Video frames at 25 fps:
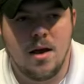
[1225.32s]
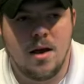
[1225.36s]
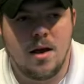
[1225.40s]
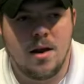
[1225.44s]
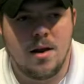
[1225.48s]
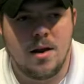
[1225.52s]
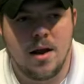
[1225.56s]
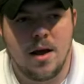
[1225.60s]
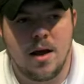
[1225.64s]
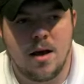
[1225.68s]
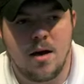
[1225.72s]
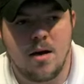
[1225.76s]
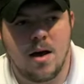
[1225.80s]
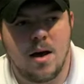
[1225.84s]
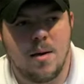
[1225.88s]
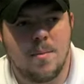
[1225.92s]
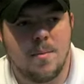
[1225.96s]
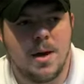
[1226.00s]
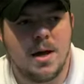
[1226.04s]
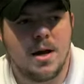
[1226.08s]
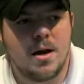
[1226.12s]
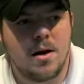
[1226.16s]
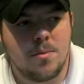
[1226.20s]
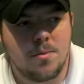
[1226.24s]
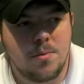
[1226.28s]
Now, I
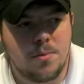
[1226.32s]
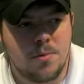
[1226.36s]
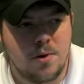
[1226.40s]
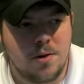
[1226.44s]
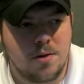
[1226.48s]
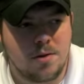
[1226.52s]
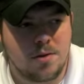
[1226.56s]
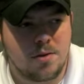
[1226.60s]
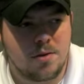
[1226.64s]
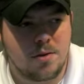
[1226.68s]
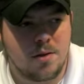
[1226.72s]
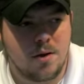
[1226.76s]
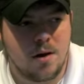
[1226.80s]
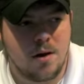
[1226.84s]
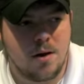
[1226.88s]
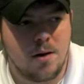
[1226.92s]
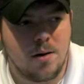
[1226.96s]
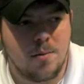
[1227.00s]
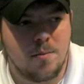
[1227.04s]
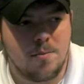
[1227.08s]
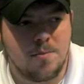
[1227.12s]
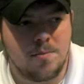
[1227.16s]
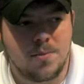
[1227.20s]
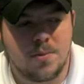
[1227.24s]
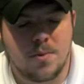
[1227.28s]
met up with
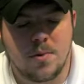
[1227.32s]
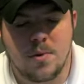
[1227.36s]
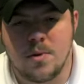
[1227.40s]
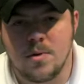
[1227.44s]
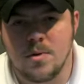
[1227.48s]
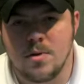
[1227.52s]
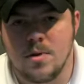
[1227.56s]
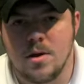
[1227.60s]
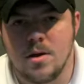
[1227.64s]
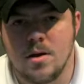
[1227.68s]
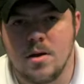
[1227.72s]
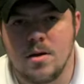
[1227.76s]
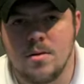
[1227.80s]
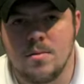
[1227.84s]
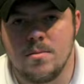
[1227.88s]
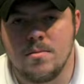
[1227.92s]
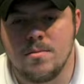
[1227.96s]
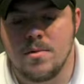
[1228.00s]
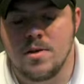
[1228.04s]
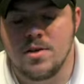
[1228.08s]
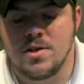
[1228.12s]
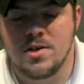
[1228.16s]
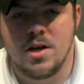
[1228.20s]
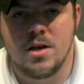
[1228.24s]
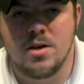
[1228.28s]
uh, the
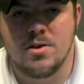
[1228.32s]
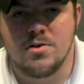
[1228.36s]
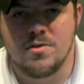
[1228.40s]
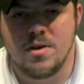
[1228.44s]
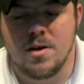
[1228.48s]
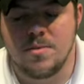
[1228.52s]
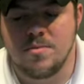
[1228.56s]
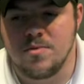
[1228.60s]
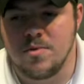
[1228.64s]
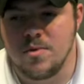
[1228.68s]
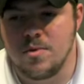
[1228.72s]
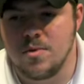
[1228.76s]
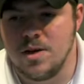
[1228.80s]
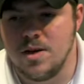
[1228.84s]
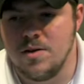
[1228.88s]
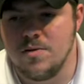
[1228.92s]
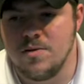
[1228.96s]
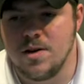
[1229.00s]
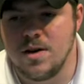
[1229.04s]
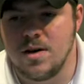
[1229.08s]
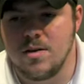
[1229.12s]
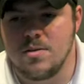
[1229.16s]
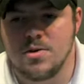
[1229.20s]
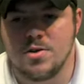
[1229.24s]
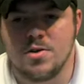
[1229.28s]
the sales rep for Oliva,
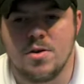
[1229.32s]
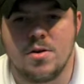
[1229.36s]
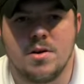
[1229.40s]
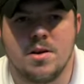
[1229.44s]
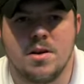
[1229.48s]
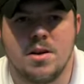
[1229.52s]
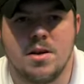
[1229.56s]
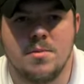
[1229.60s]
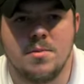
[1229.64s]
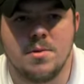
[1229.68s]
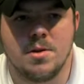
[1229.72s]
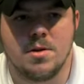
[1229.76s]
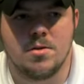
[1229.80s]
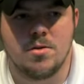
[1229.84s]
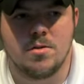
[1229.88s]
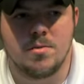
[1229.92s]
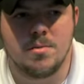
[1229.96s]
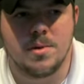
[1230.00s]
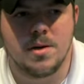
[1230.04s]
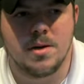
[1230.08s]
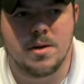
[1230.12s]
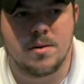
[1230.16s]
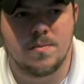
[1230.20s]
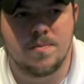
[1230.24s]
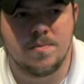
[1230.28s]
and I was talking to him a little
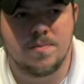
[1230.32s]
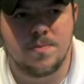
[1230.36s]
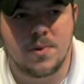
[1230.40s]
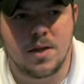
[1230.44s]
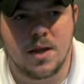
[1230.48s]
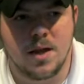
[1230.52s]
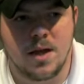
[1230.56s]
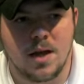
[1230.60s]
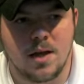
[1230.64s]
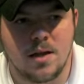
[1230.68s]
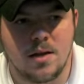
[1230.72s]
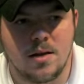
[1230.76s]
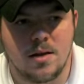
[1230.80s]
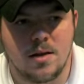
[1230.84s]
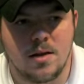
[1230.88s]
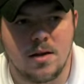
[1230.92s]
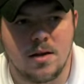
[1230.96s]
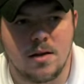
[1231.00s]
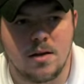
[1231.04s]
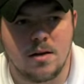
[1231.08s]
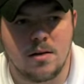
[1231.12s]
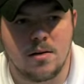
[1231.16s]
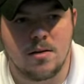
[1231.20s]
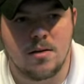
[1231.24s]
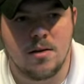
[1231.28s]
bit, and
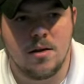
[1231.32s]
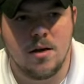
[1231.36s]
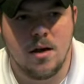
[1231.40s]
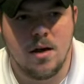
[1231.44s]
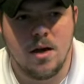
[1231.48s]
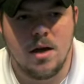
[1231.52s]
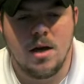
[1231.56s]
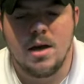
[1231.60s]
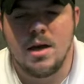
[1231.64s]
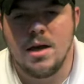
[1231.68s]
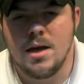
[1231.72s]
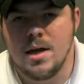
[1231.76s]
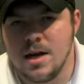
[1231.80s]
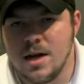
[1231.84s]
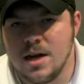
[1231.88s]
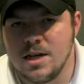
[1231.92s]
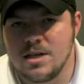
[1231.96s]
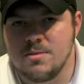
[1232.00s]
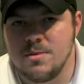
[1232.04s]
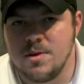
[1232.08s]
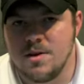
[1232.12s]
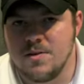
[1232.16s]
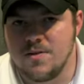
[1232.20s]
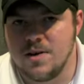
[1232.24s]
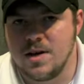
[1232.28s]
uh, he had
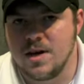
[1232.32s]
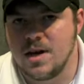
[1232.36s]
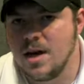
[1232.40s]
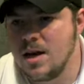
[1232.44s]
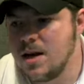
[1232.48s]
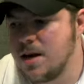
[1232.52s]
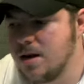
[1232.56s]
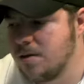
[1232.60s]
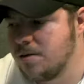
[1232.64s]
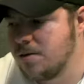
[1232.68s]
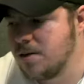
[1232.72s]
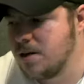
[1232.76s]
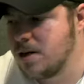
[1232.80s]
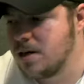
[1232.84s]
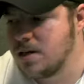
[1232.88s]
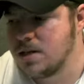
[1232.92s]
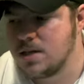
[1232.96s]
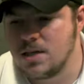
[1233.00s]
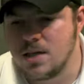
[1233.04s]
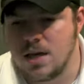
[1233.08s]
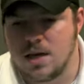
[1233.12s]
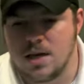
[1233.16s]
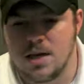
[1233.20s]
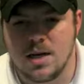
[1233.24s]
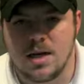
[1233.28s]
asked me if I got anything
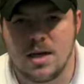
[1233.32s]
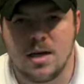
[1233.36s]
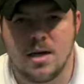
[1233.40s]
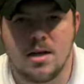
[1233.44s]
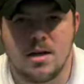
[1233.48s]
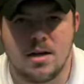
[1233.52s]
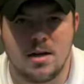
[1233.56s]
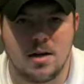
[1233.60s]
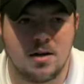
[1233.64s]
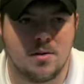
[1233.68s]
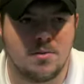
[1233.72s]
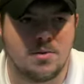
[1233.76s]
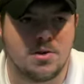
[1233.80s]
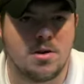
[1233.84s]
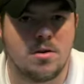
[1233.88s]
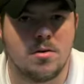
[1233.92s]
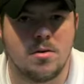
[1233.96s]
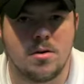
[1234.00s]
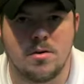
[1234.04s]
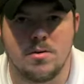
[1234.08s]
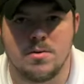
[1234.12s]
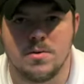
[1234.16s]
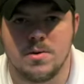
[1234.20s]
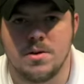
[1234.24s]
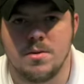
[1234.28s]
exciting in, and I was
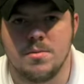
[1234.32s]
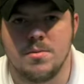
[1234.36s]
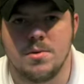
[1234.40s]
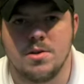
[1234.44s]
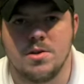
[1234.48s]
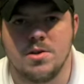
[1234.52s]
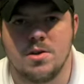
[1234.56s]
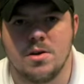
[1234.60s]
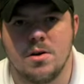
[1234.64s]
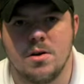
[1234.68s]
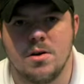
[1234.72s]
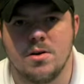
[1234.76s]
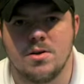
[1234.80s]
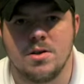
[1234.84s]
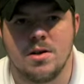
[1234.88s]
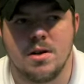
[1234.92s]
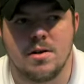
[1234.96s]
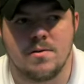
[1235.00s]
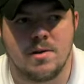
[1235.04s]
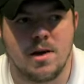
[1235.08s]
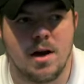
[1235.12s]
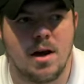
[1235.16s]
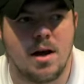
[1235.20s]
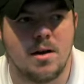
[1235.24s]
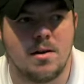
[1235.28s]
going over some of the cigars that
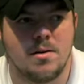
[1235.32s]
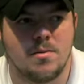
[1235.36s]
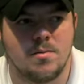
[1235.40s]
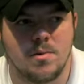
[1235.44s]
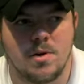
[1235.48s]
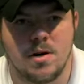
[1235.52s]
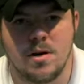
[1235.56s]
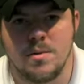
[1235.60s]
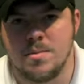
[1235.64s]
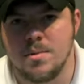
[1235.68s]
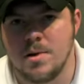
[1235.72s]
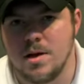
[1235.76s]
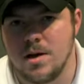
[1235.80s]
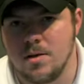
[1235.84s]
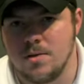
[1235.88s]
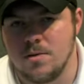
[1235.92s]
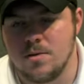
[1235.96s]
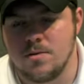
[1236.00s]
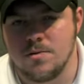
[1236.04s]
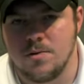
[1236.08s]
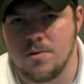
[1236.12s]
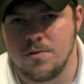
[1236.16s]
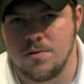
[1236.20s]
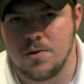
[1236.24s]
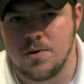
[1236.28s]
I've got and what I planned
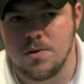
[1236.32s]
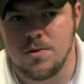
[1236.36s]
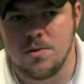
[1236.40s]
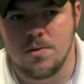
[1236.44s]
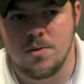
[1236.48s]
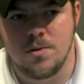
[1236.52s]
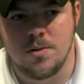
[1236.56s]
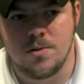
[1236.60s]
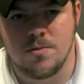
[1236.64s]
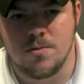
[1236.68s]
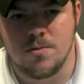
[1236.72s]
on review